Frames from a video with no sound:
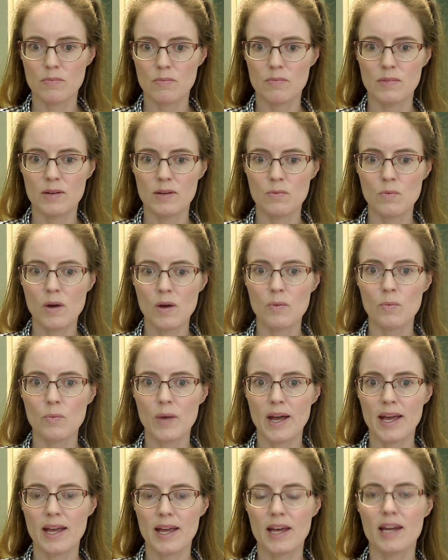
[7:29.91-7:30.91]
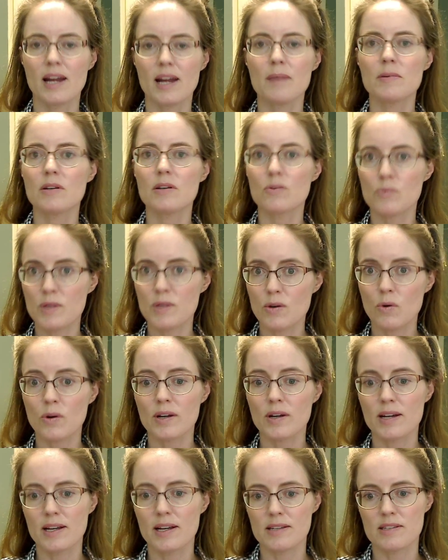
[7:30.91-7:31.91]
in one way, and I'm going to
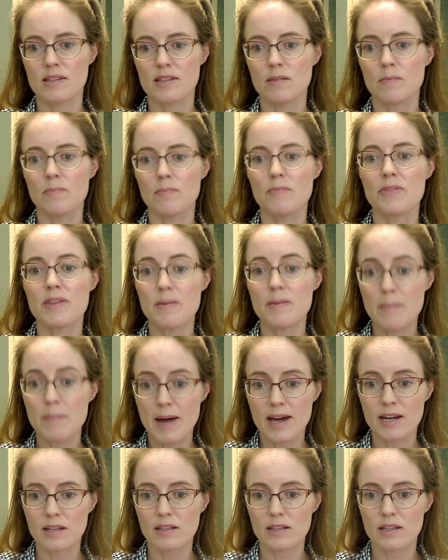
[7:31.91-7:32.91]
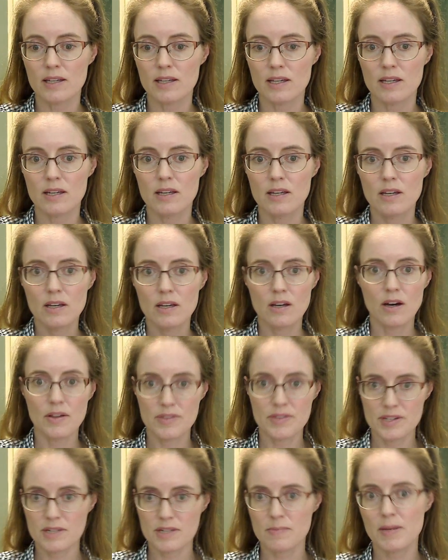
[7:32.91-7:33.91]
reorganize them thematically on
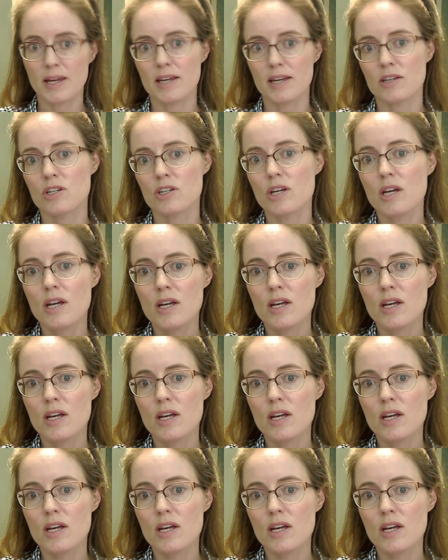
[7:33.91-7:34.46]
this page.